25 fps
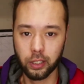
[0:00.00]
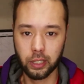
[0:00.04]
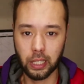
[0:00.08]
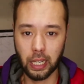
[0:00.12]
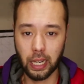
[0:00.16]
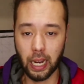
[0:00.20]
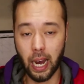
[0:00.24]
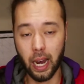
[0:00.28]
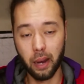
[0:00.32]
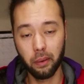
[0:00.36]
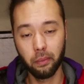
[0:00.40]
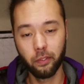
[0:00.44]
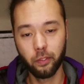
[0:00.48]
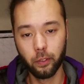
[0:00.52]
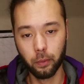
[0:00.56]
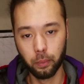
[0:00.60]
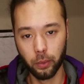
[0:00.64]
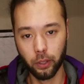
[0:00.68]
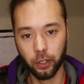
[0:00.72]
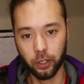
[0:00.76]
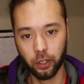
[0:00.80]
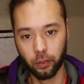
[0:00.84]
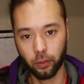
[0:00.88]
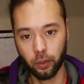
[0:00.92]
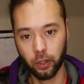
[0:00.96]
that I'm
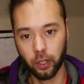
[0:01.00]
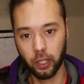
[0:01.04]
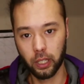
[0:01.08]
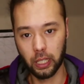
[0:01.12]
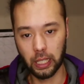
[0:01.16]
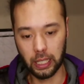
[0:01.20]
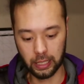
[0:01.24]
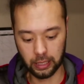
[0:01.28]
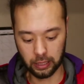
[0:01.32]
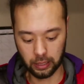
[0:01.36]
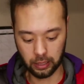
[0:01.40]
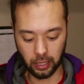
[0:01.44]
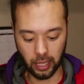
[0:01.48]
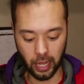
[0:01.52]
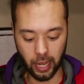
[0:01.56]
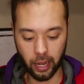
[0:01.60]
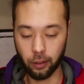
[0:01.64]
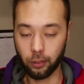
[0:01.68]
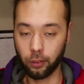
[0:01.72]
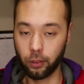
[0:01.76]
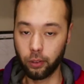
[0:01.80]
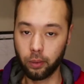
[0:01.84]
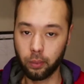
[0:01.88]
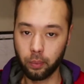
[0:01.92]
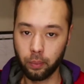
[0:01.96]
familiar with is
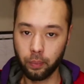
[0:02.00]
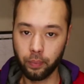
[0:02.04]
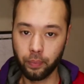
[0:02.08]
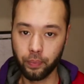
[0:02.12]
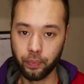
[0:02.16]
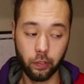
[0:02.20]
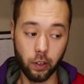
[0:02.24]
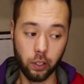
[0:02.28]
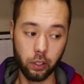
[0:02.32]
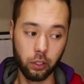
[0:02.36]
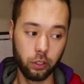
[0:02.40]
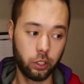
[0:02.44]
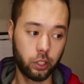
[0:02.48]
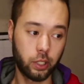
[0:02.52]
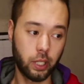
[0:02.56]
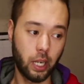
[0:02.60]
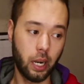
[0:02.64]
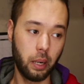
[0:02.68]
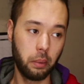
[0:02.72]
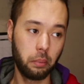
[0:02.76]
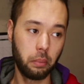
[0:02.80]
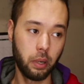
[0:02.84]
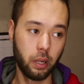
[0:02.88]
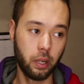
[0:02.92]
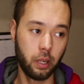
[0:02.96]
Lightroom,
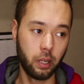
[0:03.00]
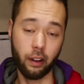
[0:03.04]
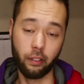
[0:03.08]
Photoshop.